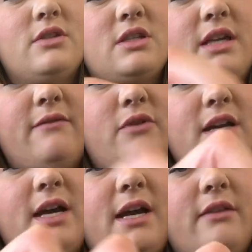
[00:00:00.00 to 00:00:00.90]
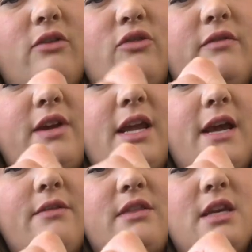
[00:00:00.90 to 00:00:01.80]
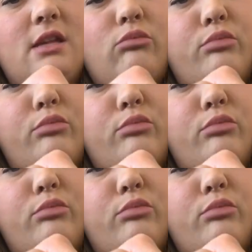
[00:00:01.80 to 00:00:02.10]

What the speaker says: Just FYI, don't freak out and think it's